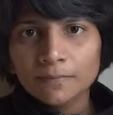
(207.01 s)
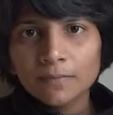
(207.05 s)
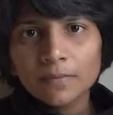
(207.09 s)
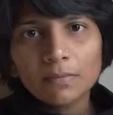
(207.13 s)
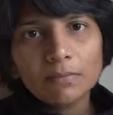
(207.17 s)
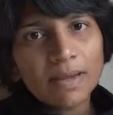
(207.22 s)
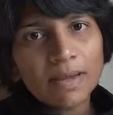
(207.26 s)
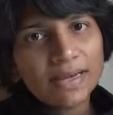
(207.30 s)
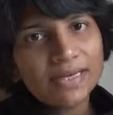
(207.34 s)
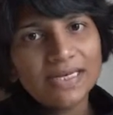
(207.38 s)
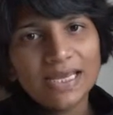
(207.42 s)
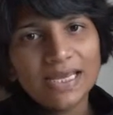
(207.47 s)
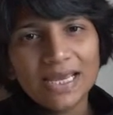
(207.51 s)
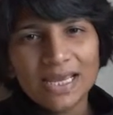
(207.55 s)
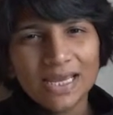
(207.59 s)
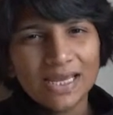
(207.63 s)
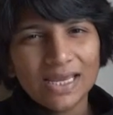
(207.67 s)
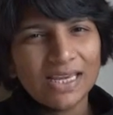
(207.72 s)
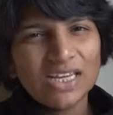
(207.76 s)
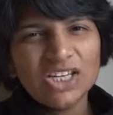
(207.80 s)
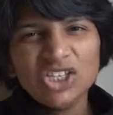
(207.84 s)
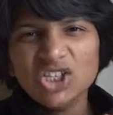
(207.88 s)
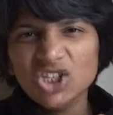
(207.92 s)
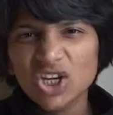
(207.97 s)
my day
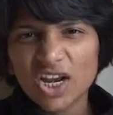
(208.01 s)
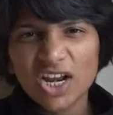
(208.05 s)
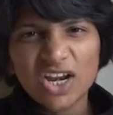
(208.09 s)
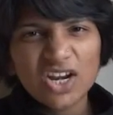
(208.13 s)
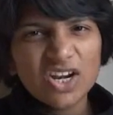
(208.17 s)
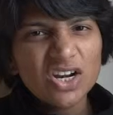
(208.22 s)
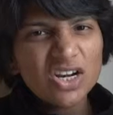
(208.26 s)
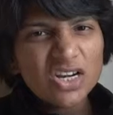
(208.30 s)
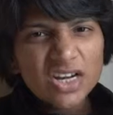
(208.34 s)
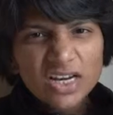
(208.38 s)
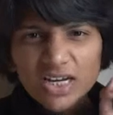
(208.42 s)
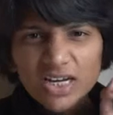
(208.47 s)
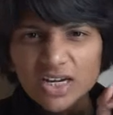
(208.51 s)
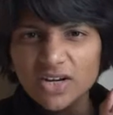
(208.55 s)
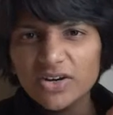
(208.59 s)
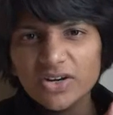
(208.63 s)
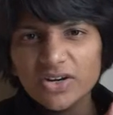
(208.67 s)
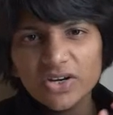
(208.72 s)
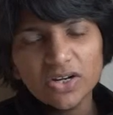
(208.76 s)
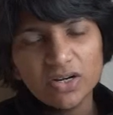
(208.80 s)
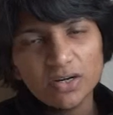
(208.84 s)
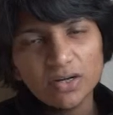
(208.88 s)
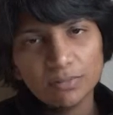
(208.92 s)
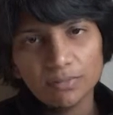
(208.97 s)
in general in
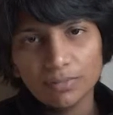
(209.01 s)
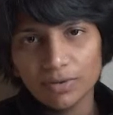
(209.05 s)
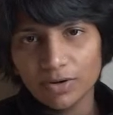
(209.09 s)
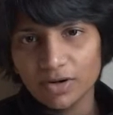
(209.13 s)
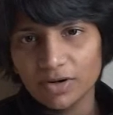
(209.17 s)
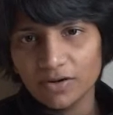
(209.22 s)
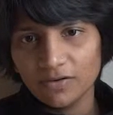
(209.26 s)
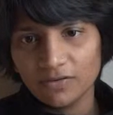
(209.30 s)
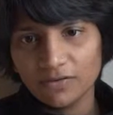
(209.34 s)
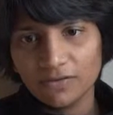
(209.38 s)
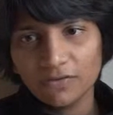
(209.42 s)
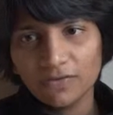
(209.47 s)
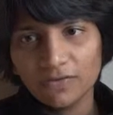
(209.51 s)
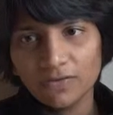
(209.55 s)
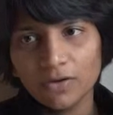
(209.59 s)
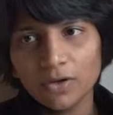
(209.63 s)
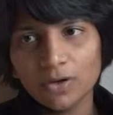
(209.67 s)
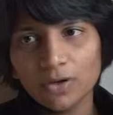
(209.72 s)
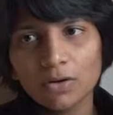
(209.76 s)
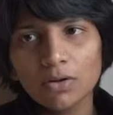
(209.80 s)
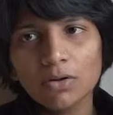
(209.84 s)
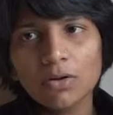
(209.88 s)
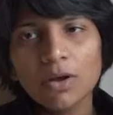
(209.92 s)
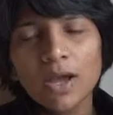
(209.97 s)
real brief
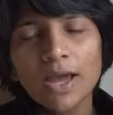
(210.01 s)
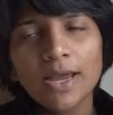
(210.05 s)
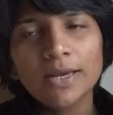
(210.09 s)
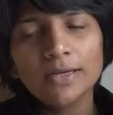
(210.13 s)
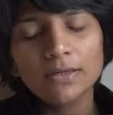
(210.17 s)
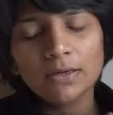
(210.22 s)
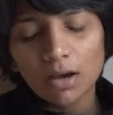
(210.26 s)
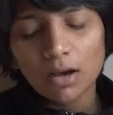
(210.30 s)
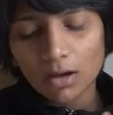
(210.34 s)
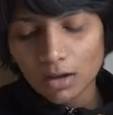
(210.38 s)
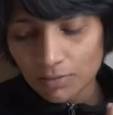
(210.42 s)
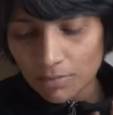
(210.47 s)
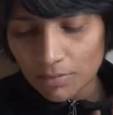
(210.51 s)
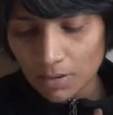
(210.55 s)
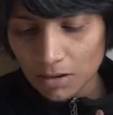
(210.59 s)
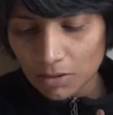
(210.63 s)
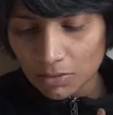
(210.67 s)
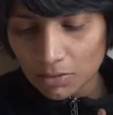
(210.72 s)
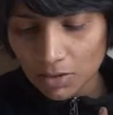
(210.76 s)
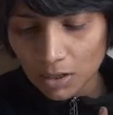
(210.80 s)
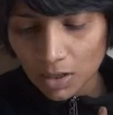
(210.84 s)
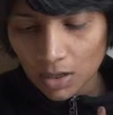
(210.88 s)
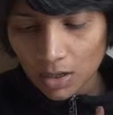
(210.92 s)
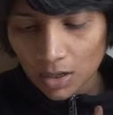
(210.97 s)
you know i talk
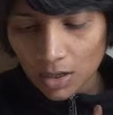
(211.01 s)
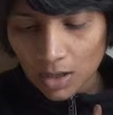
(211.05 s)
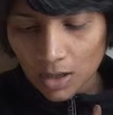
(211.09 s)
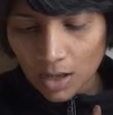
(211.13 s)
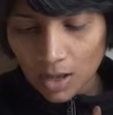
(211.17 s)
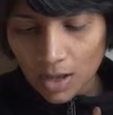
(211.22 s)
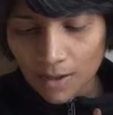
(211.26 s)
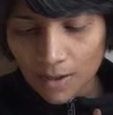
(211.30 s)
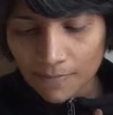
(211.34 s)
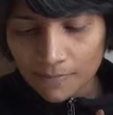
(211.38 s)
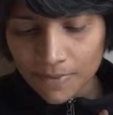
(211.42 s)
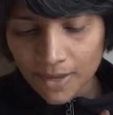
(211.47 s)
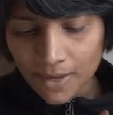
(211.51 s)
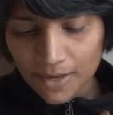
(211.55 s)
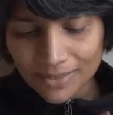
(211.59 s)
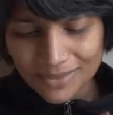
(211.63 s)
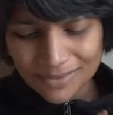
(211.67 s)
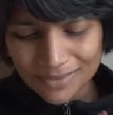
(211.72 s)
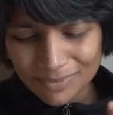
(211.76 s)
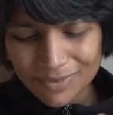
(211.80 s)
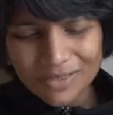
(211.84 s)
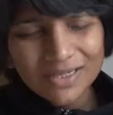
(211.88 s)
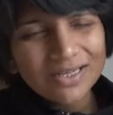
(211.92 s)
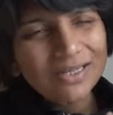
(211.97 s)
about um, i
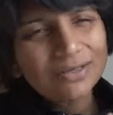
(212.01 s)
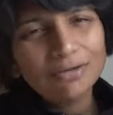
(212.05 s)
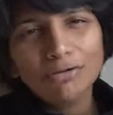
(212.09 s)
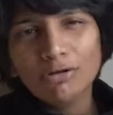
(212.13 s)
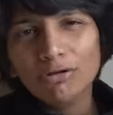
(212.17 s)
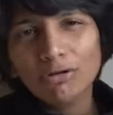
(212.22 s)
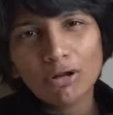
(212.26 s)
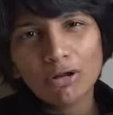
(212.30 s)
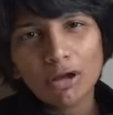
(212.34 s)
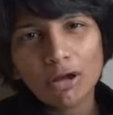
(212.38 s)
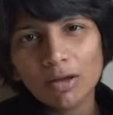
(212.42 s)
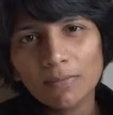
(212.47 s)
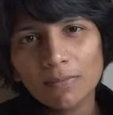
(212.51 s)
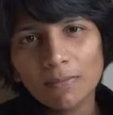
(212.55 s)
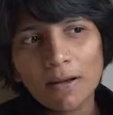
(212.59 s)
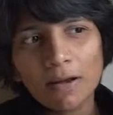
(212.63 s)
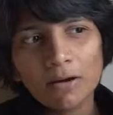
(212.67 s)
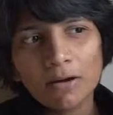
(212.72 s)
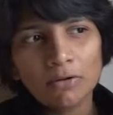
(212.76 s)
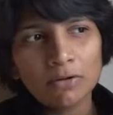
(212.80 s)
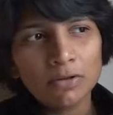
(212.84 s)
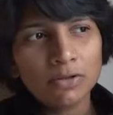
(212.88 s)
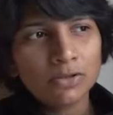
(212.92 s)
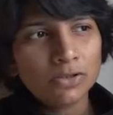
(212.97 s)
typically don't talk
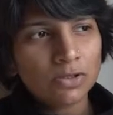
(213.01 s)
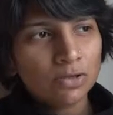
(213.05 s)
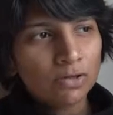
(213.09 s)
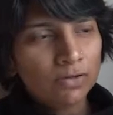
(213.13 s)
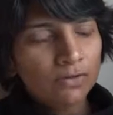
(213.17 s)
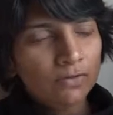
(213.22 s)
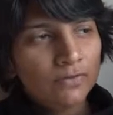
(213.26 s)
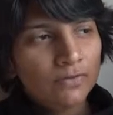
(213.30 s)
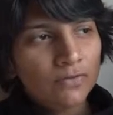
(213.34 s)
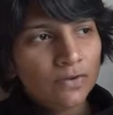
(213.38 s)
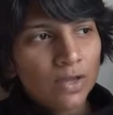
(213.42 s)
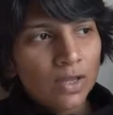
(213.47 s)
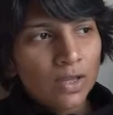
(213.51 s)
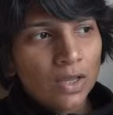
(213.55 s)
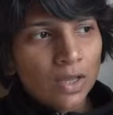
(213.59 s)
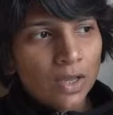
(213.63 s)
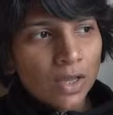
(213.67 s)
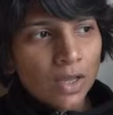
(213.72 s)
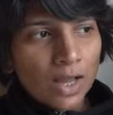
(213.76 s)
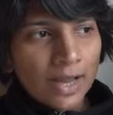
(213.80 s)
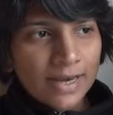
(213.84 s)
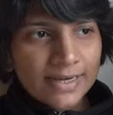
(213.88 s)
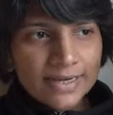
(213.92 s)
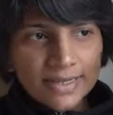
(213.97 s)
about sort of
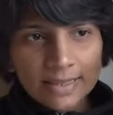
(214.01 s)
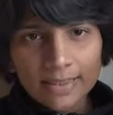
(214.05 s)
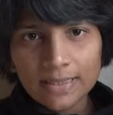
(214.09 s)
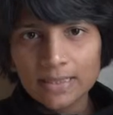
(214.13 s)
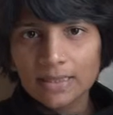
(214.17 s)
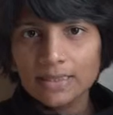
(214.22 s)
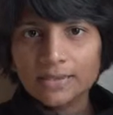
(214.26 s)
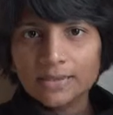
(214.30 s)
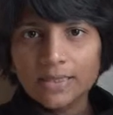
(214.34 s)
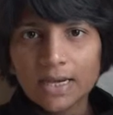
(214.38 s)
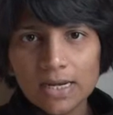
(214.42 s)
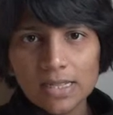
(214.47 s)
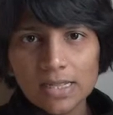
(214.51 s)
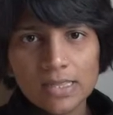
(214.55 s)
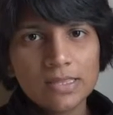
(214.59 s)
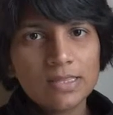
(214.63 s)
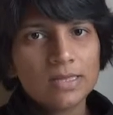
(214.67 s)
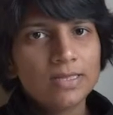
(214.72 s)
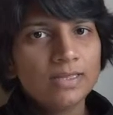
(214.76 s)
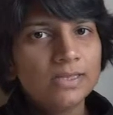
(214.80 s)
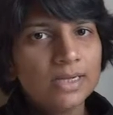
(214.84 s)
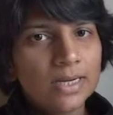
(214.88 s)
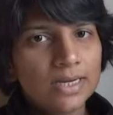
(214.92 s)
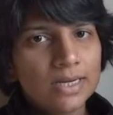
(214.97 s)
i did this i did
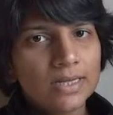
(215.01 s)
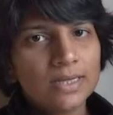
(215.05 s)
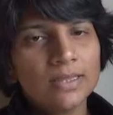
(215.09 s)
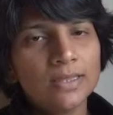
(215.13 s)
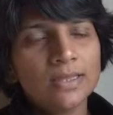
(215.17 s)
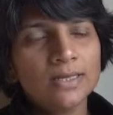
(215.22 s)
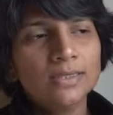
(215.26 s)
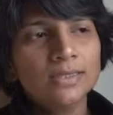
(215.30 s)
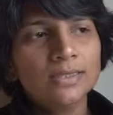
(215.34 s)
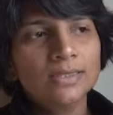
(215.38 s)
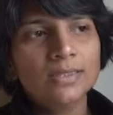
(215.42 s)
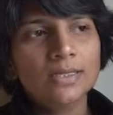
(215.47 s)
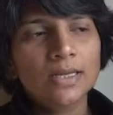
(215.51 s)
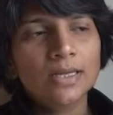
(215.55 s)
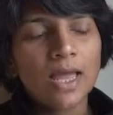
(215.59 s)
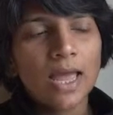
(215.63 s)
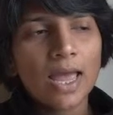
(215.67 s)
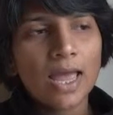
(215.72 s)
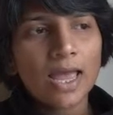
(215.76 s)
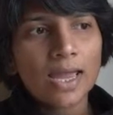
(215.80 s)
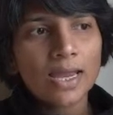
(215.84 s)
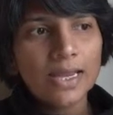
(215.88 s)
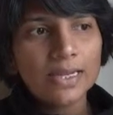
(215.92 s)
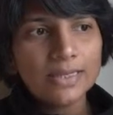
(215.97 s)
this i did this
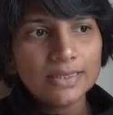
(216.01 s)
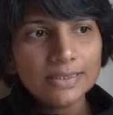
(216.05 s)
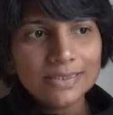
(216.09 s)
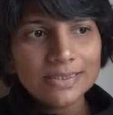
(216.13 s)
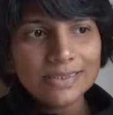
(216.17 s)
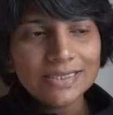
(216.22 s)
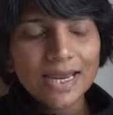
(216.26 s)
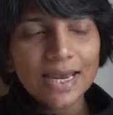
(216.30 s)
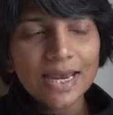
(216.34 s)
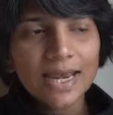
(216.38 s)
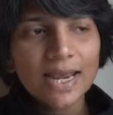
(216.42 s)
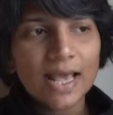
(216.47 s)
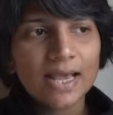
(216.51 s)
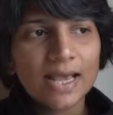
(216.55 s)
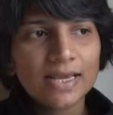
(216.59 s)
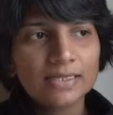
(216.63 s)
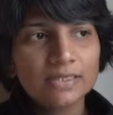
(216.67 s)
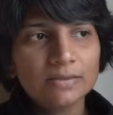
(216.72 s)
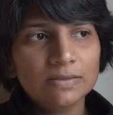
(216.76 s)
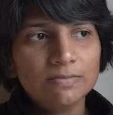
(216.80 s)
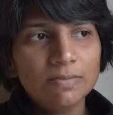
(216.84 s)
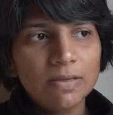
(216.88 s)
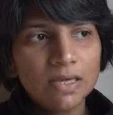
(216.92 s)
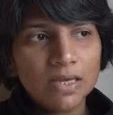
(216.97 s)
Instead, I
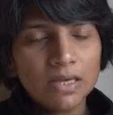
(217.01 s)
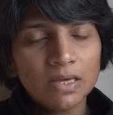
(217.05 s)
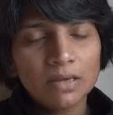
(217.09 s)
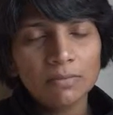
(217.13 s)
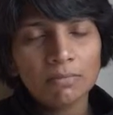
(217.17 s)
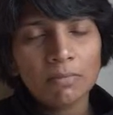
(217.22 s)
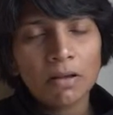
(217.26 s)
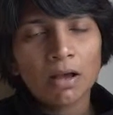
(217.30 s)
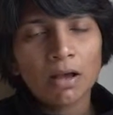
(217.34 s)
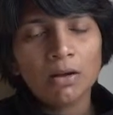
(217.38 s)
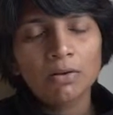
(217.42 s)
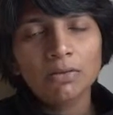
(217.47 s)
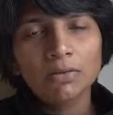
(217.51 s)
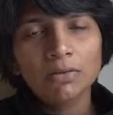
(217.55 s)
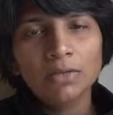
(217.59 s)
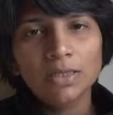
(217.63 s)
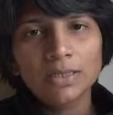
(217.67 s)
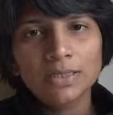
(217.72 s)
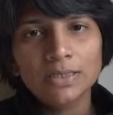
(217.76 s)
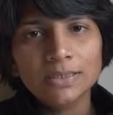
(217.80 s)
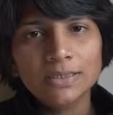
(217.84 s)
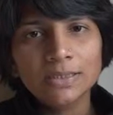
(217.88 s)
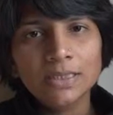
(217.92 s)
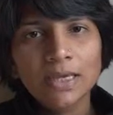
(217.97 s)
speak about
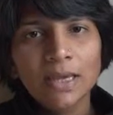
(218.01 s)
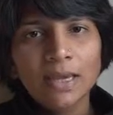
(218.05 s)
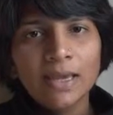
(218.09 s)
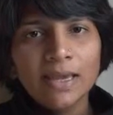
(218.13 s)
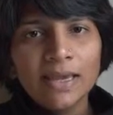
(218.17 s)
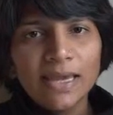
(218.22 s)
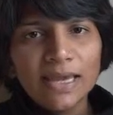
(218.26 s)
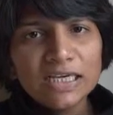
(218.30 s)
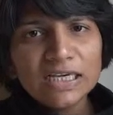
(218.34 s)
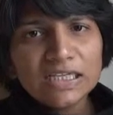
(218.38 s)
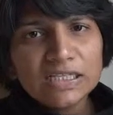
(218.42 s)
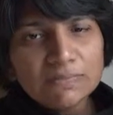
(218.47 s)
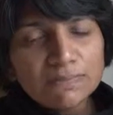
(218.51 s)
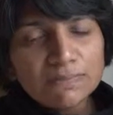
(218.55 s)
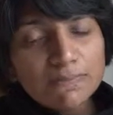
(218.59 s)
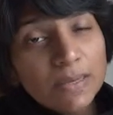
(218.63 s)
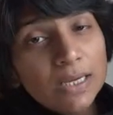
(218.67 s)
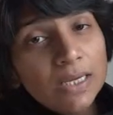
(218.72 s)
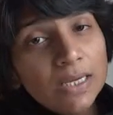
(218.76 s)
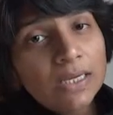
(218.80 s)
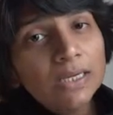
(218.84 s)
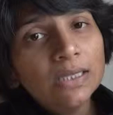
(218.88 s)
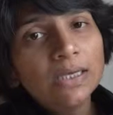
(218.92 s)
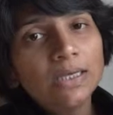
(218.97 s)
this
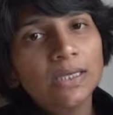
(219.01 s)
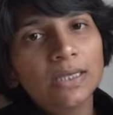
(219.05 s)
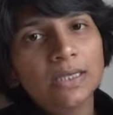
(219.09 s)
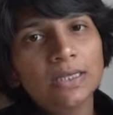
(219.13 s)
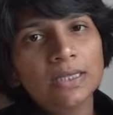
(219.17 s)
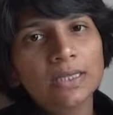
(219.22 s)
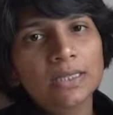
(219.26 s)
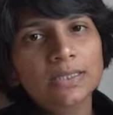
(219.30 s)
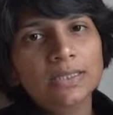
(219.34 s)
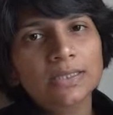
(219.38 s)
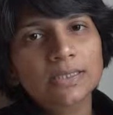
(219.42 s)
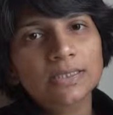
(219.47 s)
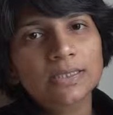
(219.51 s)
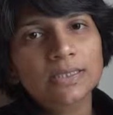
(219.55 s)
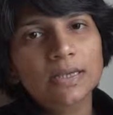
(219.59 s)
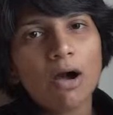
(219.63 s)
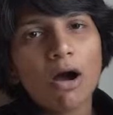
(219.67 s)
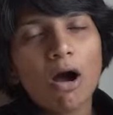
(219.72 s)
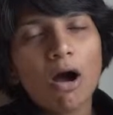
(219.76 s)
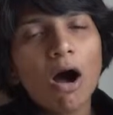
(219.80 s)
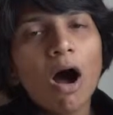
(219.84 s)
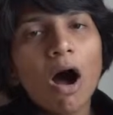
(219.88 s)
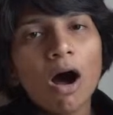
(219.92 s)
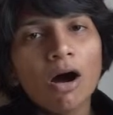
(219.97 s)
experience
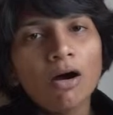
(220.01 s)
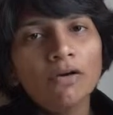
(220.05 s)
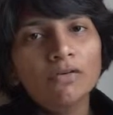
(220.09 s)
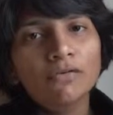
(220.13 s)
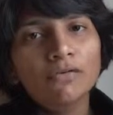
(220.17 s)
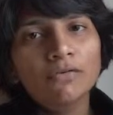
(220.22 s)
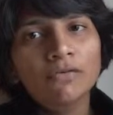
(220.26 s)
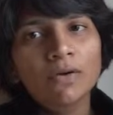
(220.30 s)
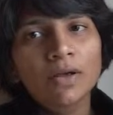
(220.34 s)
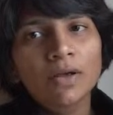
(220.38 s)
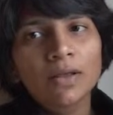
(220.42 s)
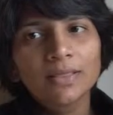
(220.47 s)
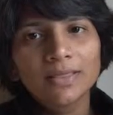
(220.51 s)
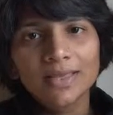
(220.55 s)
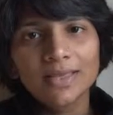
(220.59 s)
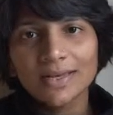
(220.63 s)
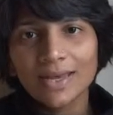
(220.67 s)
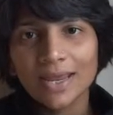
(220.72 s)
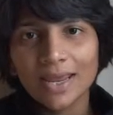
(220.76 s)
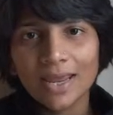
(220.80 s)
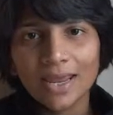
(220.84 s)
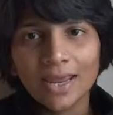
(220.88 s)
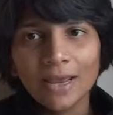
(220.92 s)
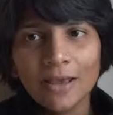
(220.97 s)
of the
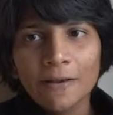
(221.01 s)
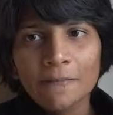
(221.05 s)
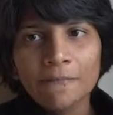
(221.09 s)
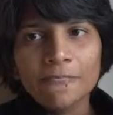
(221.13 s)
day.